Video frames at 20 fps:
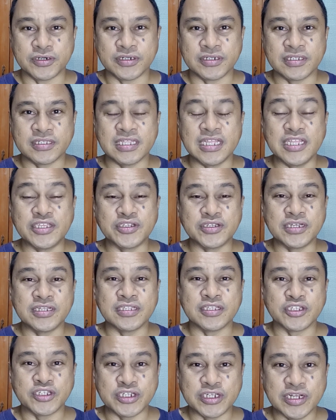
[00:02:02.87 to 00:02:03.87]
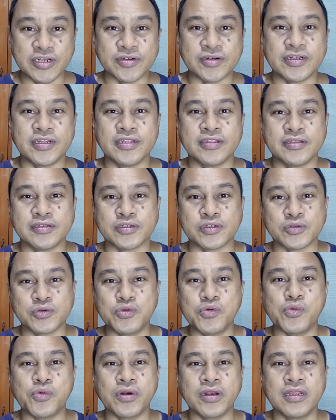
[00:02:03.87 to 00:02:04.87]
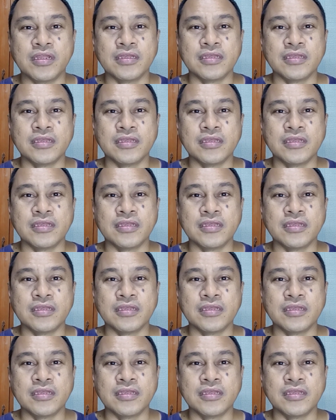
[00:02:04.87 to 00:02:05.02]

teaching the children in the school,